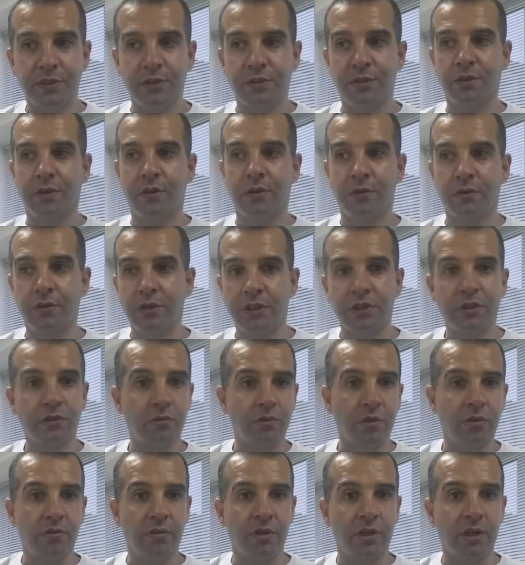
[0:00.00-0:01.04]
So this
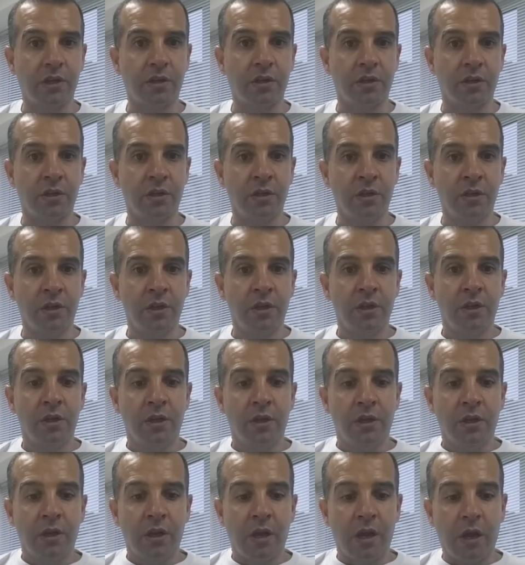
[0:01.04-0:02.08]
is really, really good.
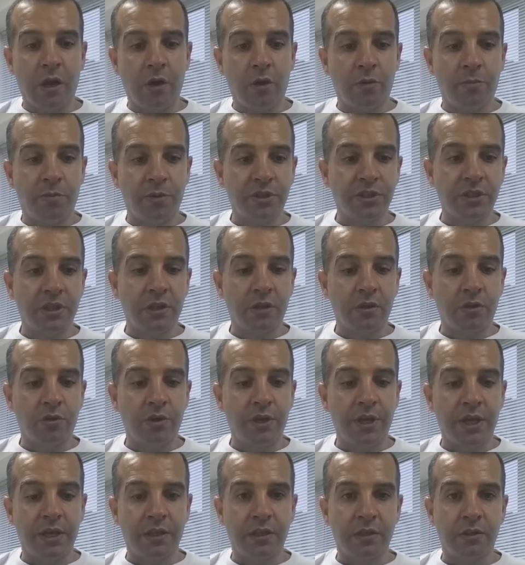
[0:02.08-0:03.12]
Our president
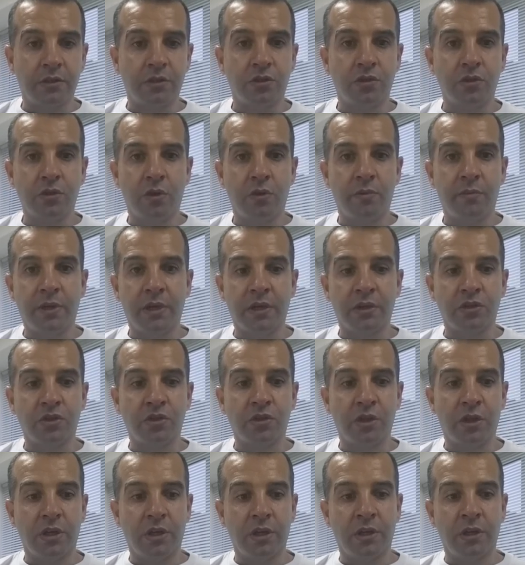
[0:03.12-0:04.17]
created so
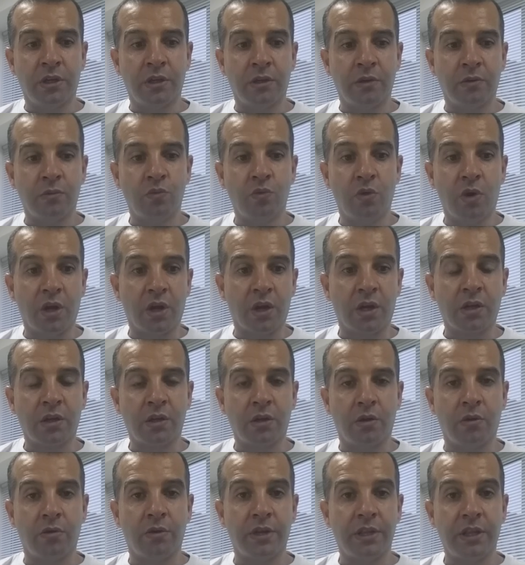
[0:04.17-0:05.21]
much work
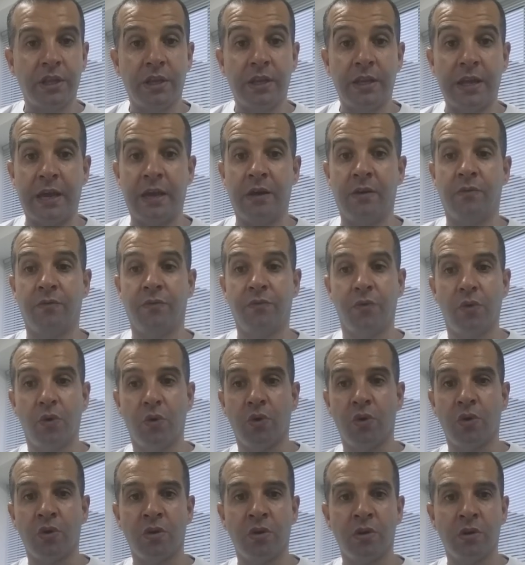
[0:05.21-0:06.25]
already now
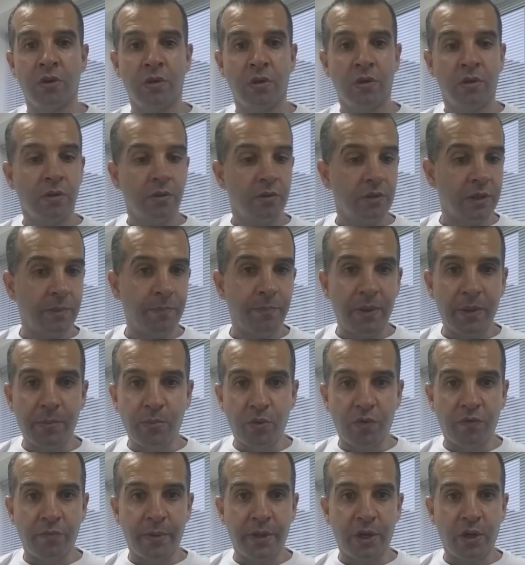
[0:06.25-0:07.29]
for the
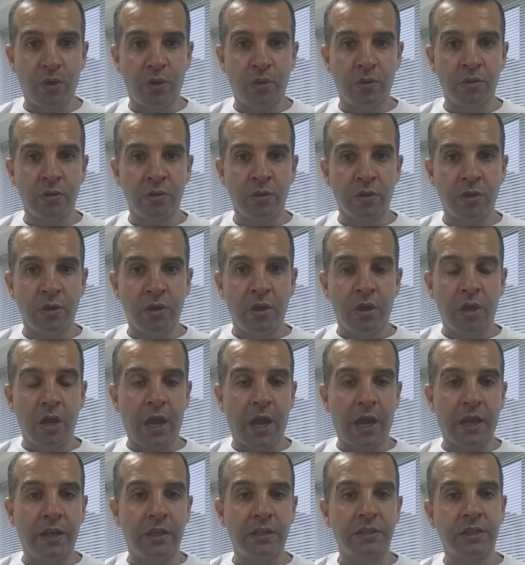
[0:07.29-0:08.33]
people of HOHOL,
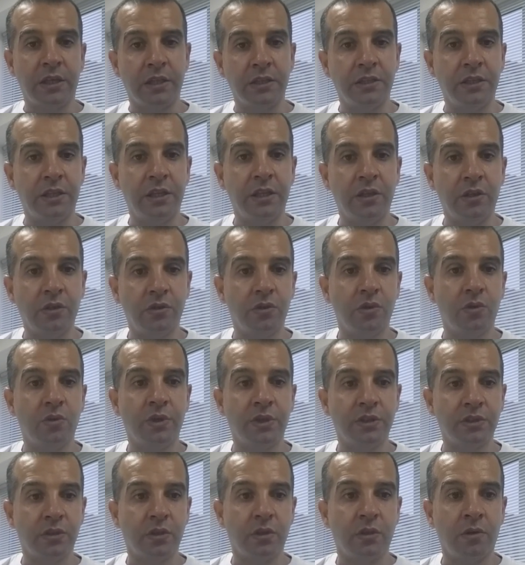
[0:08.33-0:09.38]
and he's continued
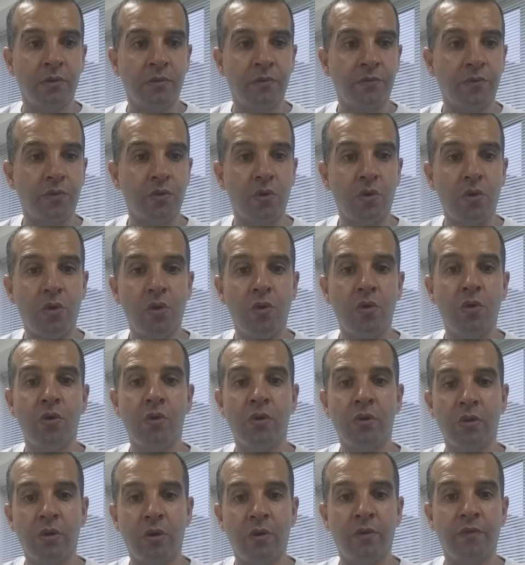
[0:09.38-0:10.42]
doing so for
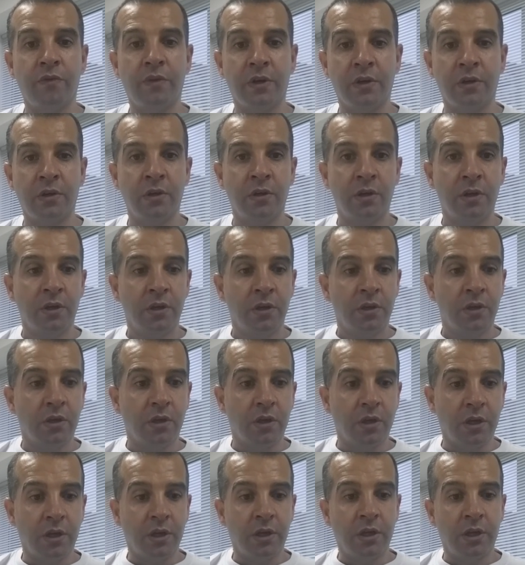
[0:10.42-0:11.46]
all over,
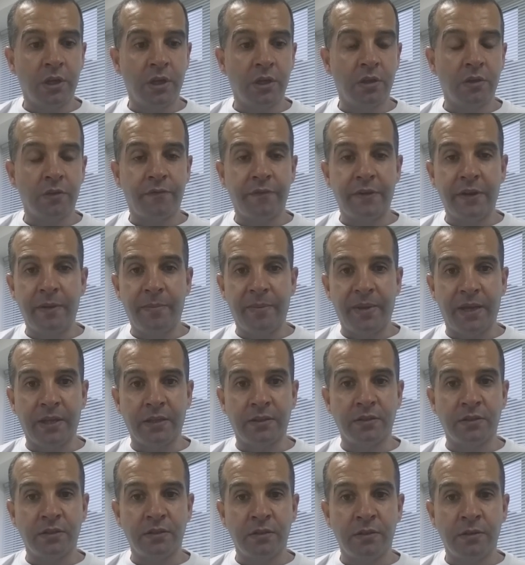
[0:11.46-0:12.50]
you know,
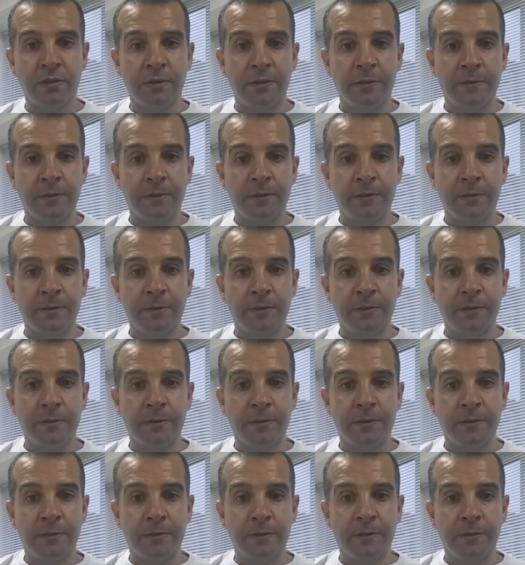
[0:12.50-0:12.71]
Philippines.